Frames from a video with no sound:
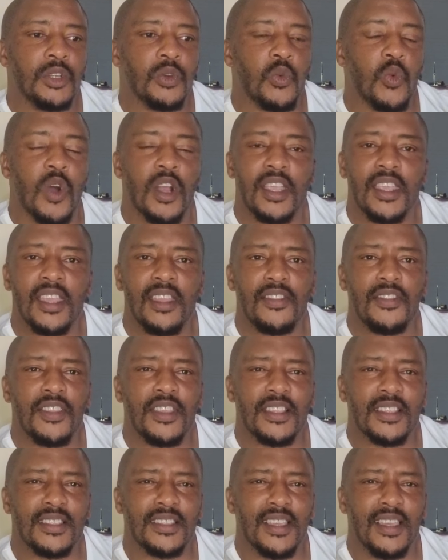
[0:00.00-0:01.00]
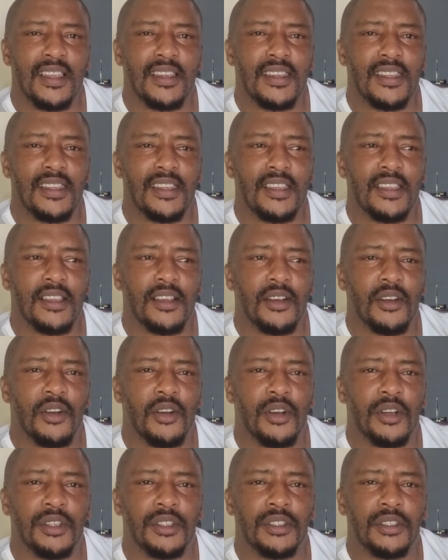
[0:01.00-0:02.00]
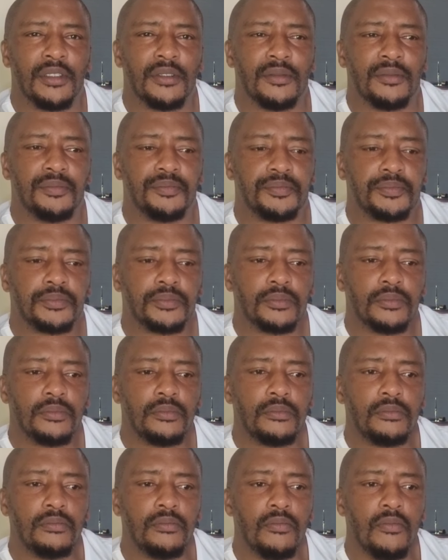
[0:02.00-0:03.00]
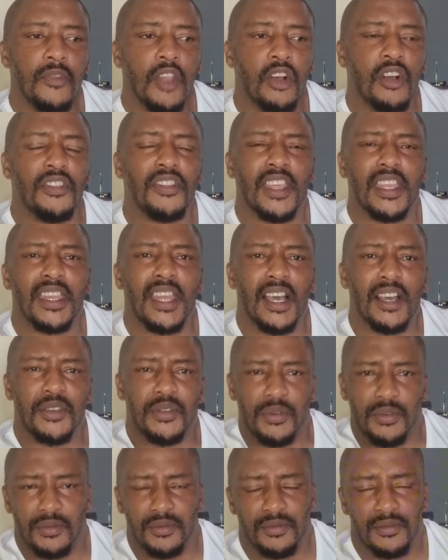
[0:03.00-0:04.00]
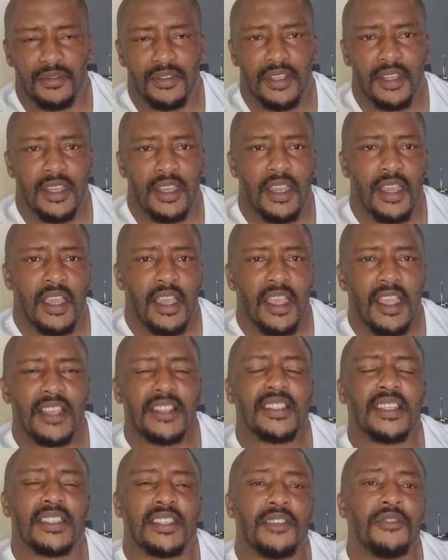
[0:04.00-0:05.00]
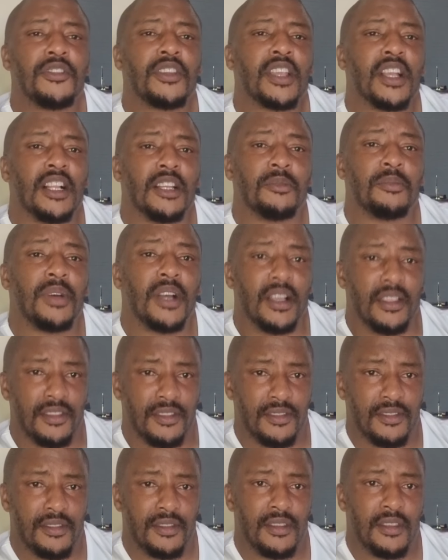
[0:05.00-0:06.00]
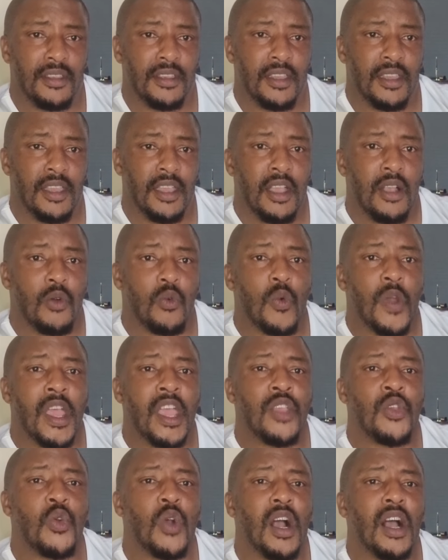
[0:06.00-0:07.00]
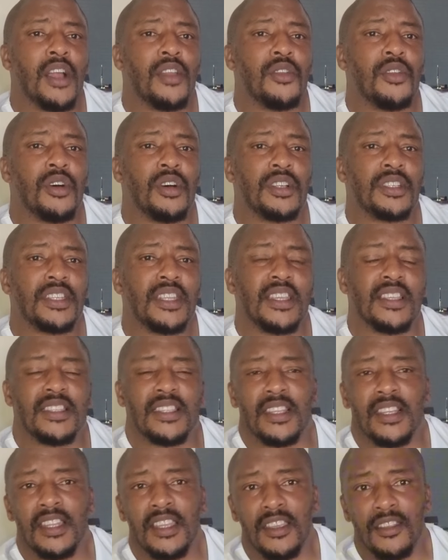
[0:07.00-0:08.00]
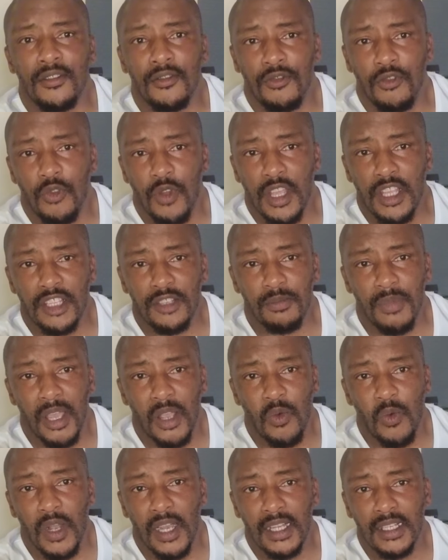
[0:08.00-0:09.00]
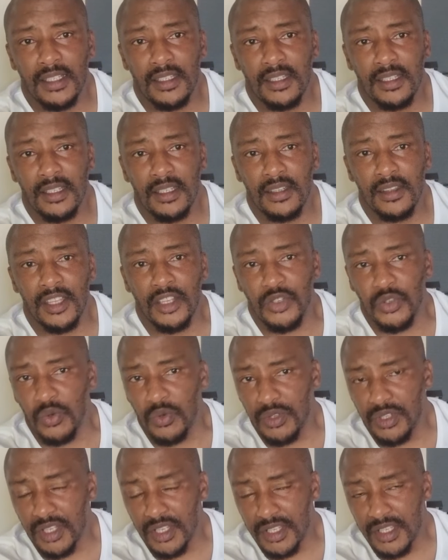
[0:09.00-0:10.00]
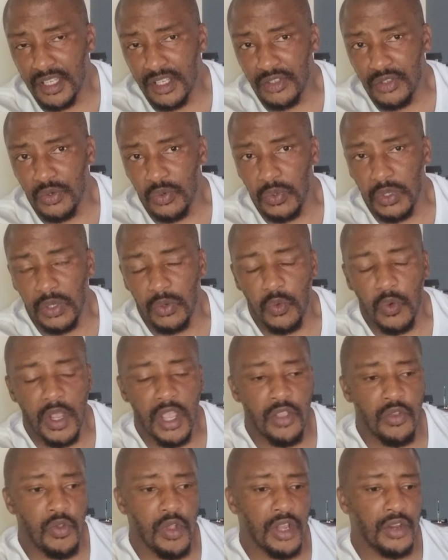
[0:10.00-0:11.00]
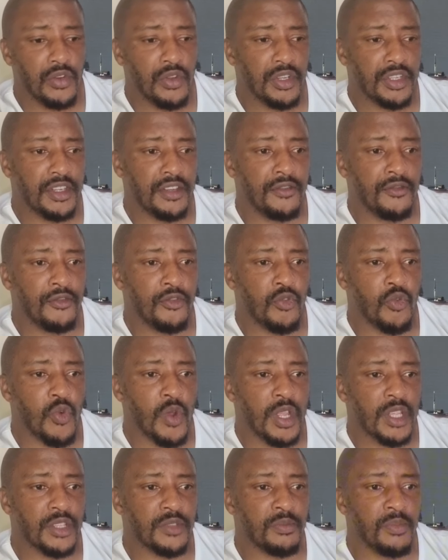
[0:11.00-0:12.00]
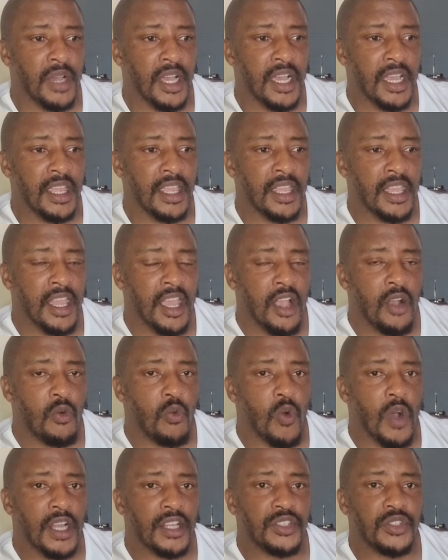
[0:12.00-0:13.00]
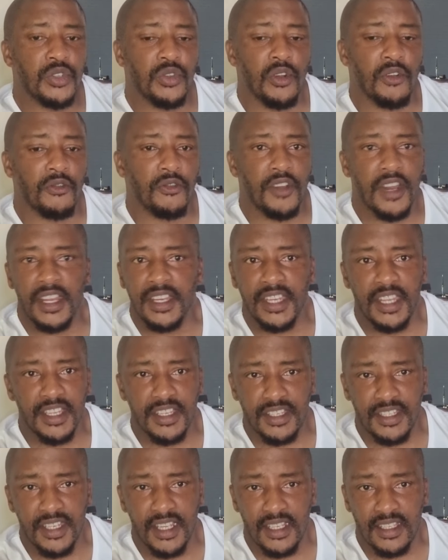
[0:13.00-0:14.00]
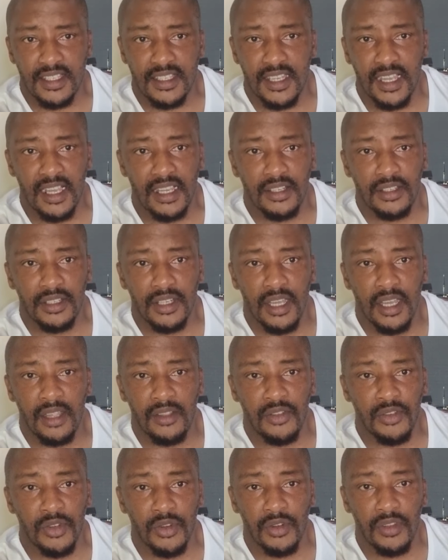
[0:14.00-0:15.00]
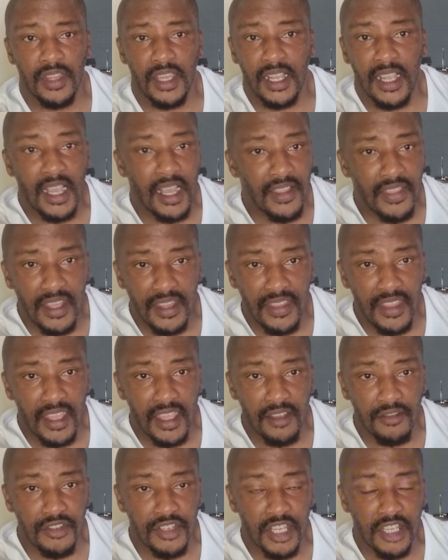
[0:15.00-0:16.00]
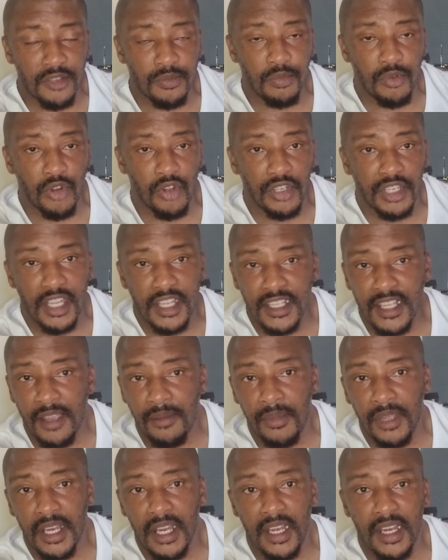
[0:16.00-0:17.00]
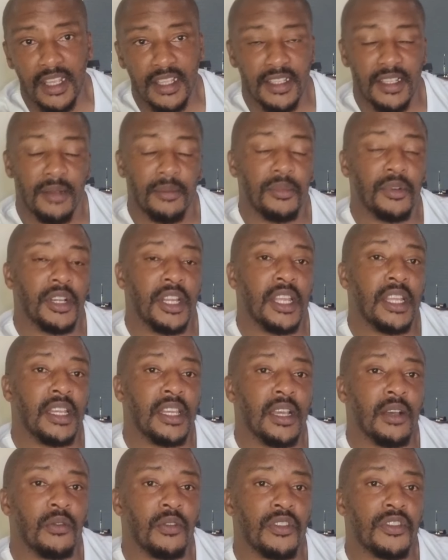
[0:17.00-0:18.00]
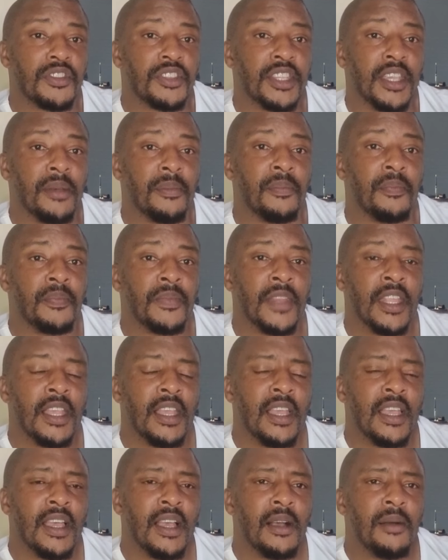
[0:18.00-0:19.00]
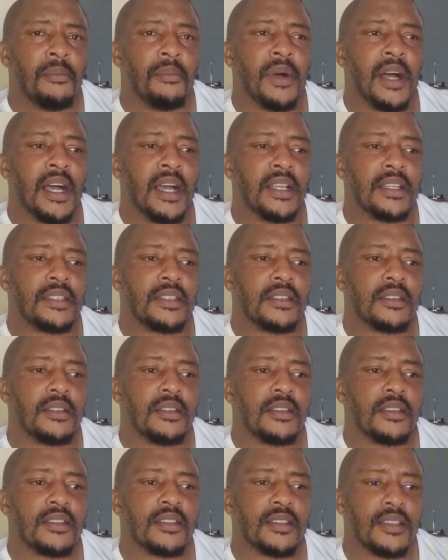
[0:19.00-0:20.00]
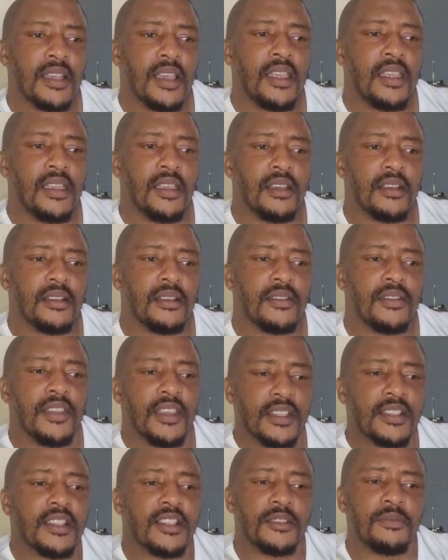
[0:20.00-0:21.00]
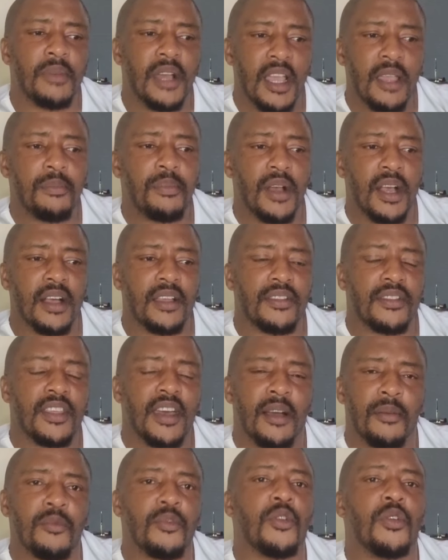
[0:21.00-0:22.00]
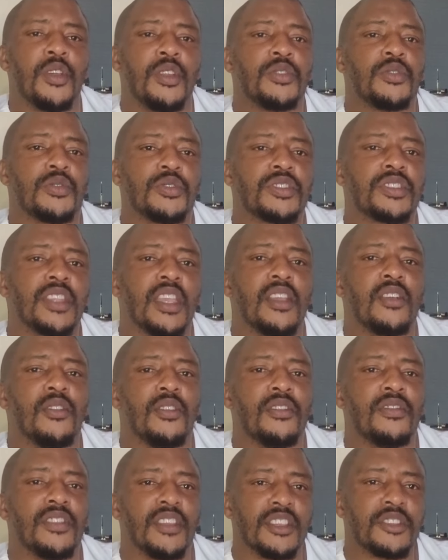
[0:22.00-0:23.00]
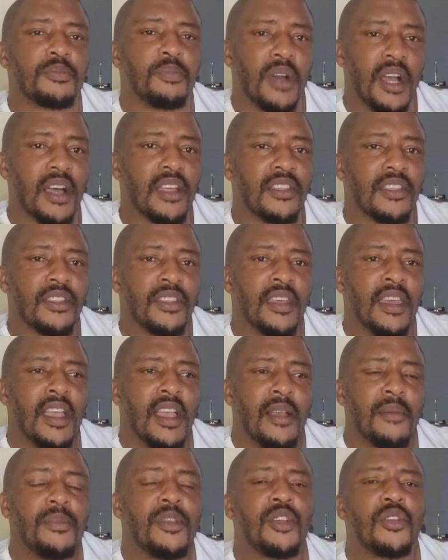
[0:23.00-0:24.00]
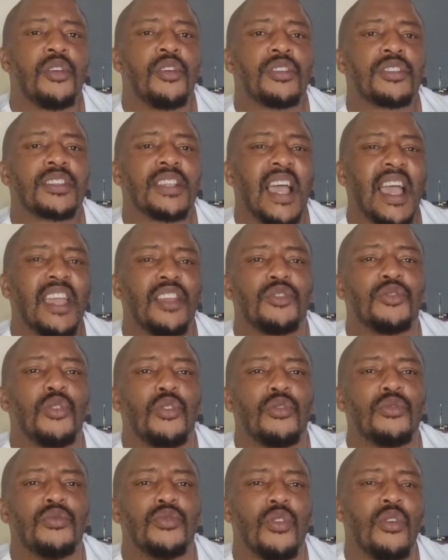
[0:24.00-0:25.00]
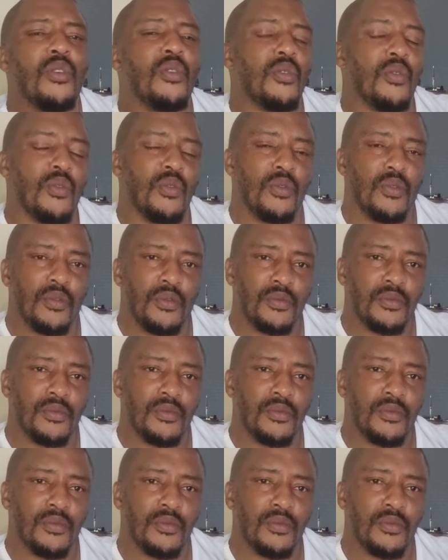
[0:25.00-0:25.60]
walking this journey on on the narrow, it's a difficult path where you are not easily influenced by what the Joneses are doing, where you are not influenced by what your friend has just done, uh, you know, the car that they have just brought, as I made an example earlier with Sam. But saying, This is my path, I'm going to stay on this path, because I don't know.